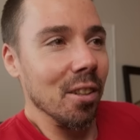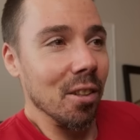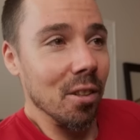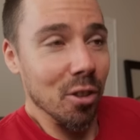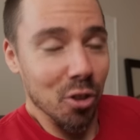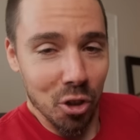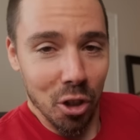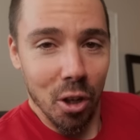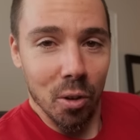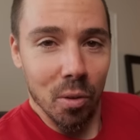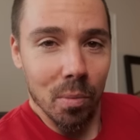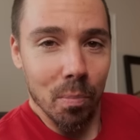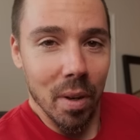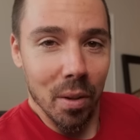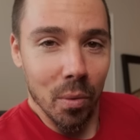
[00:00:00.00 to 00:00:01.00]
Good show,
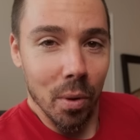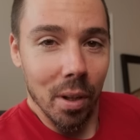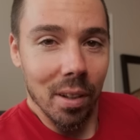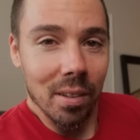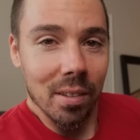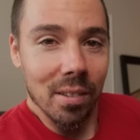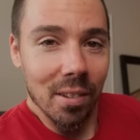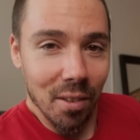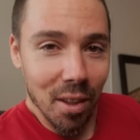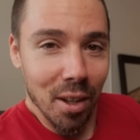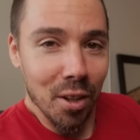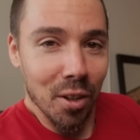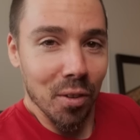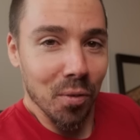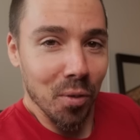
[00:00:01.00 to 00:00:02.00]
by the way.
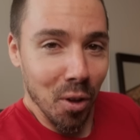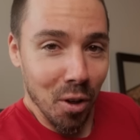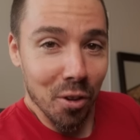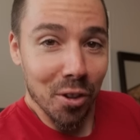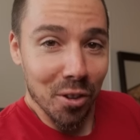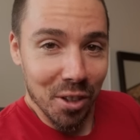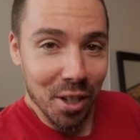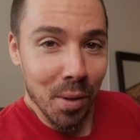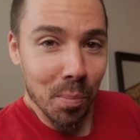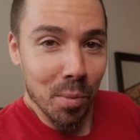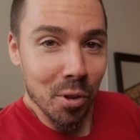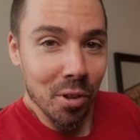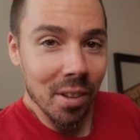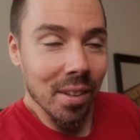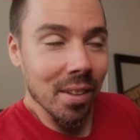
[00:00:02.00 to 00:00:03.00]
Thank you for all your
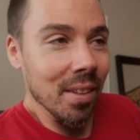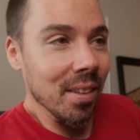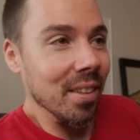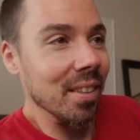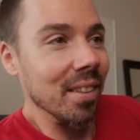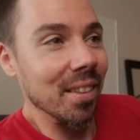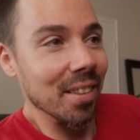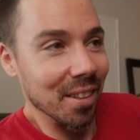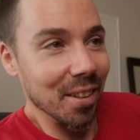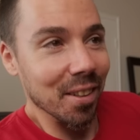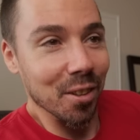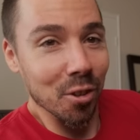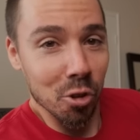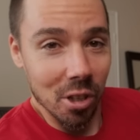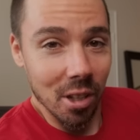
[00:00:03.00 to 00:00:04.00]
tips.
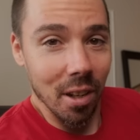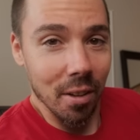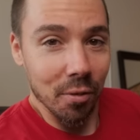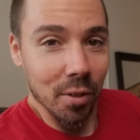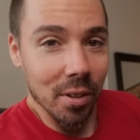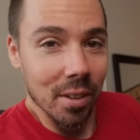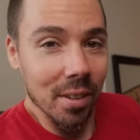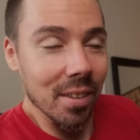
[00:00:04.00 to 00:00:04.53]
Good stuff.